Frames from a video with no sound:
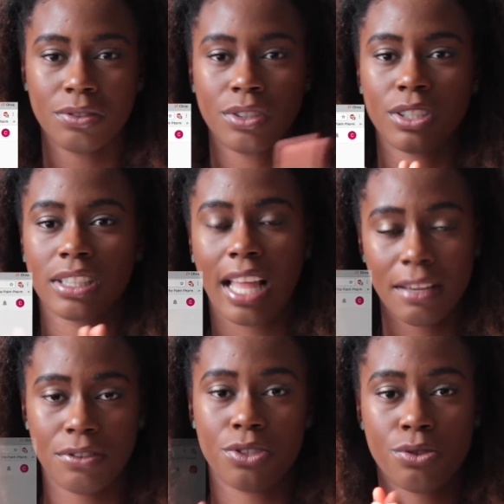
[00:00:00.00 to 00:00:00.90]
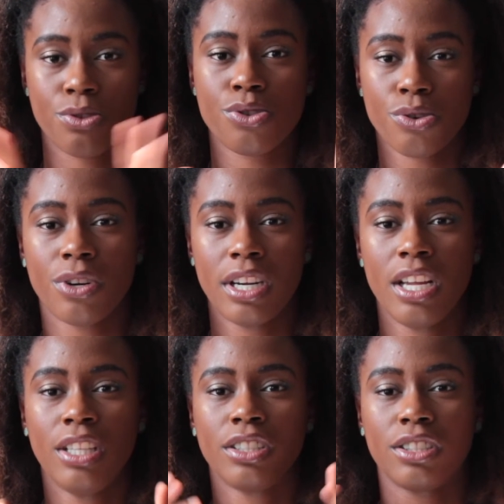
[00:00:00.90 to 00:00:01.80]
This life is too short
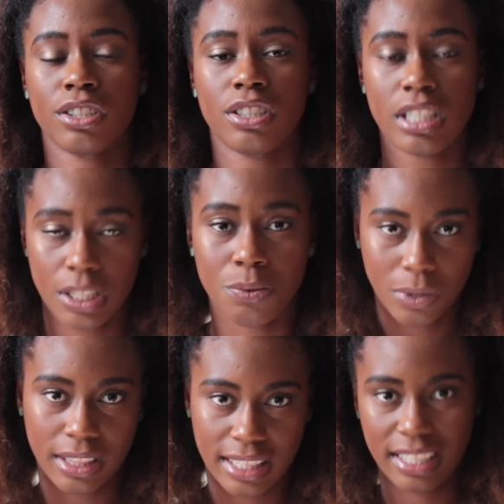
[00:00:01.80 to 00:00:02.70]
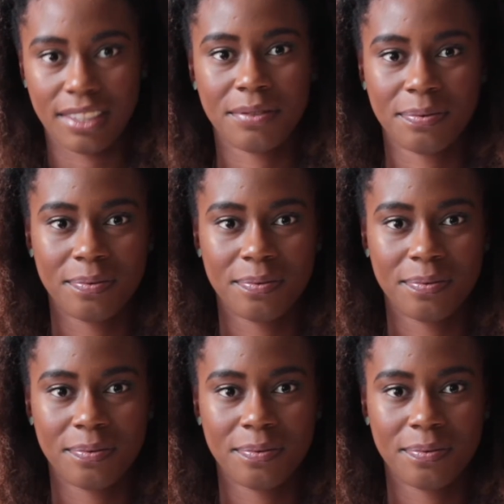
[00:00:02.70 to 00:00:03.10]
to just eat one thing.